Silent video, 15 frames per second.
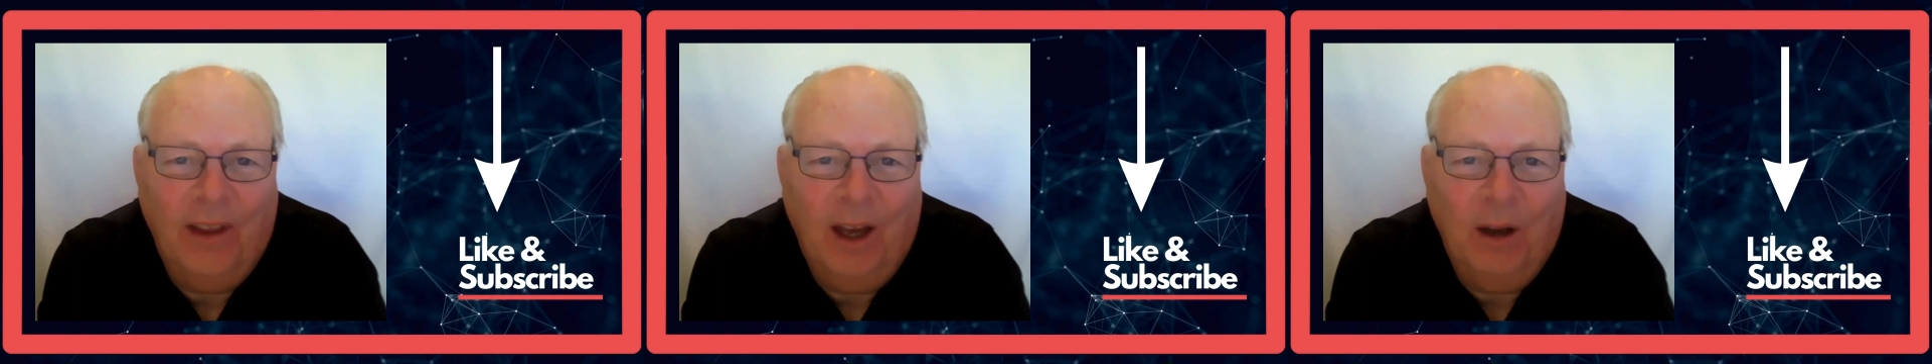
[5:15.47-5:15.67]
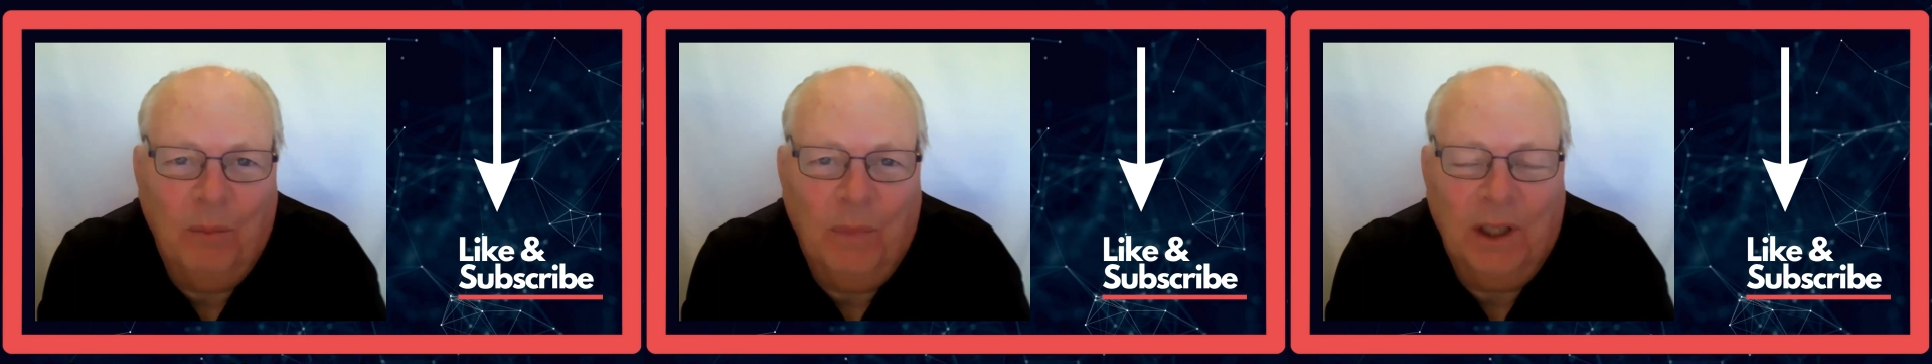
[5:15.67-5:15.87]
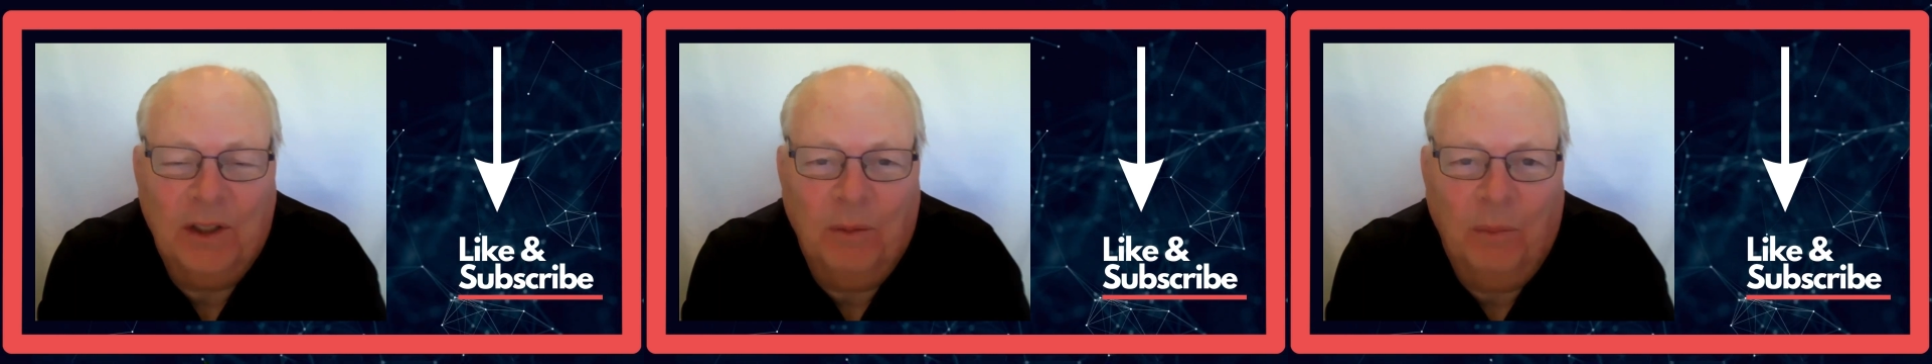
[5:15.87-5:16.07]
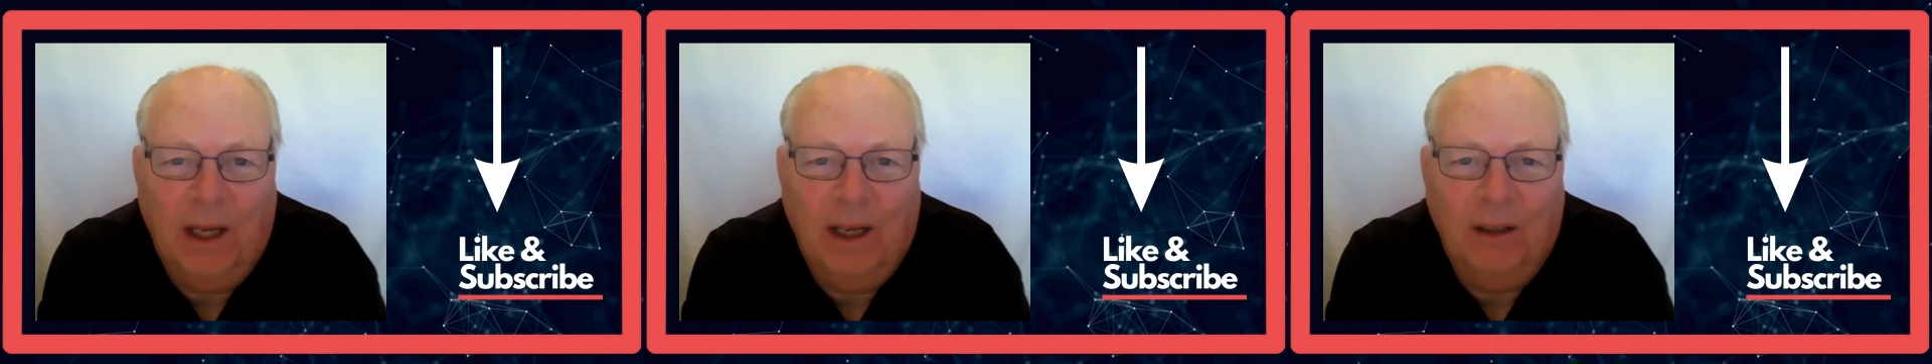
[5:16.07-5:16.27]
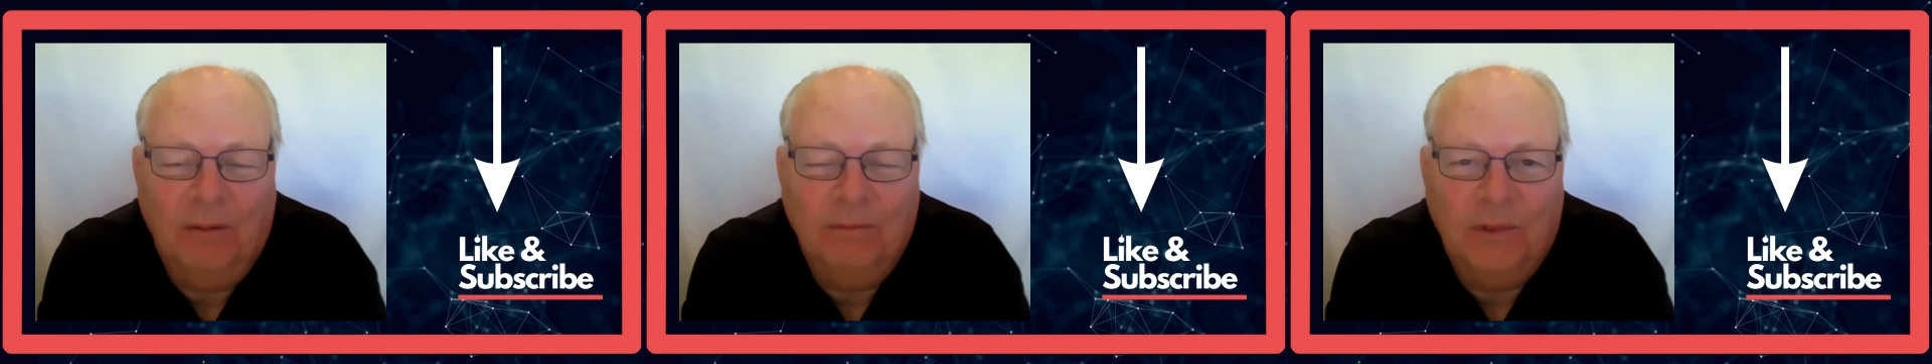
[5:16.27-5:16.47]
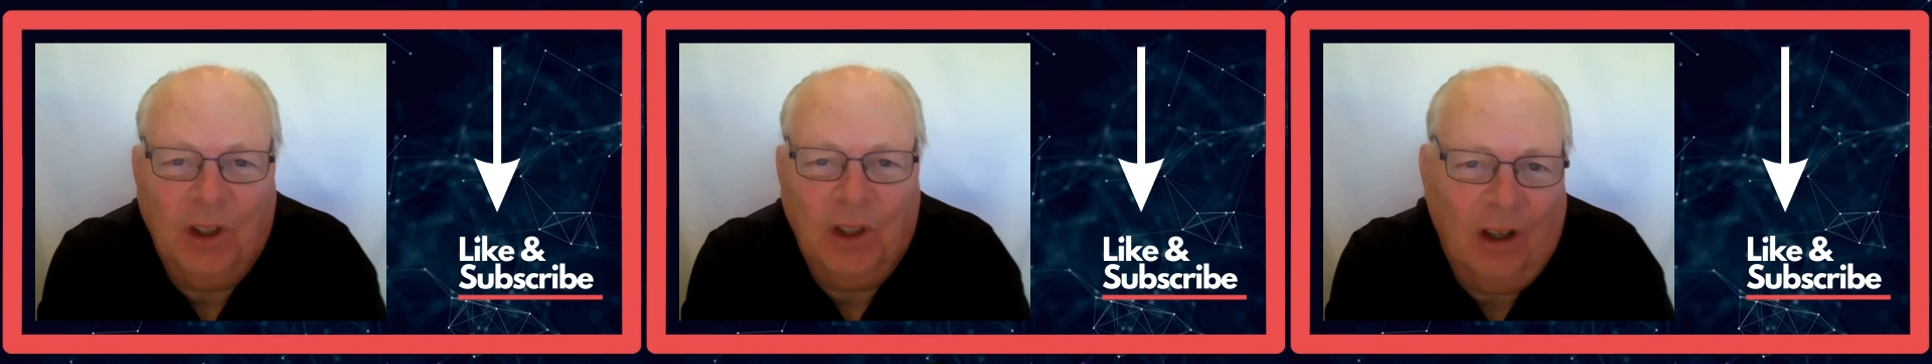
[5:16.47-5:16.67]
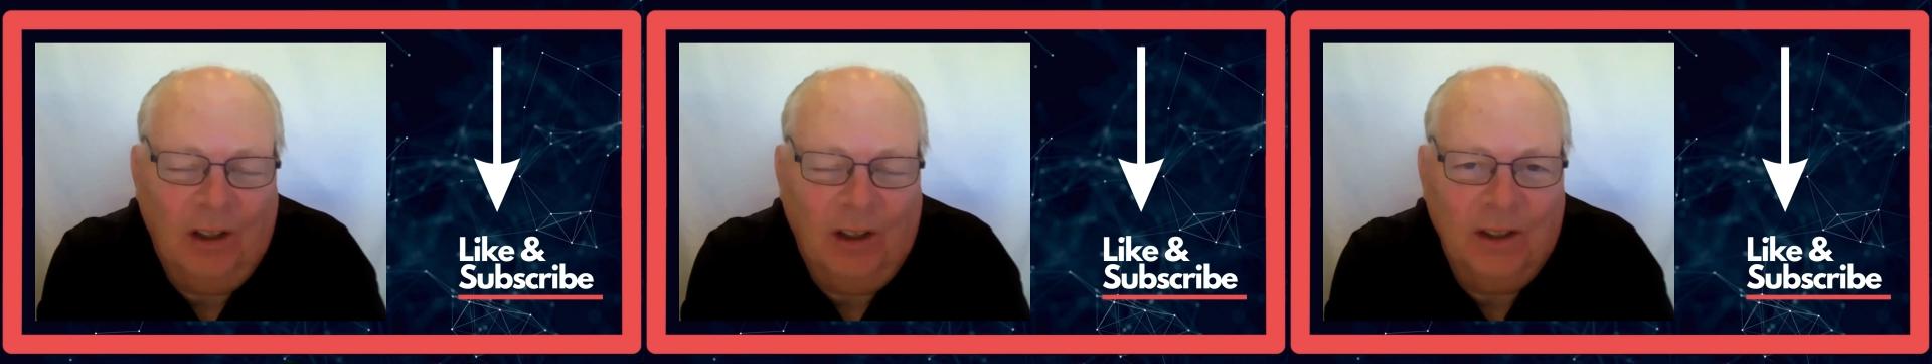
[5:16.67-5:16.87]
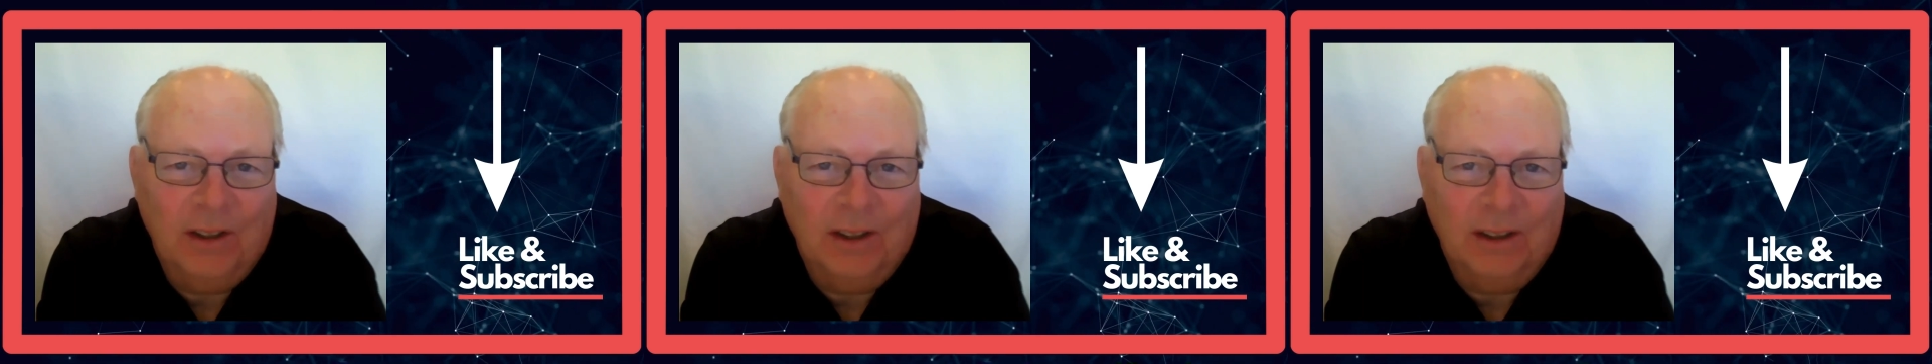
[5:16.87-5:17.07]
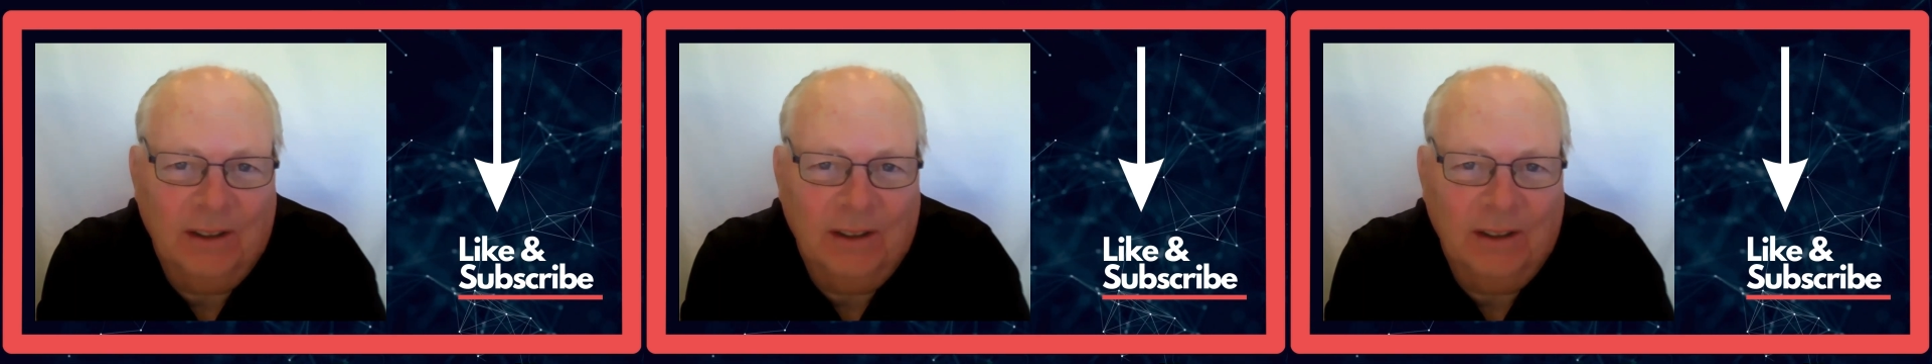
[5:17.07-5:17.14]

that much about college.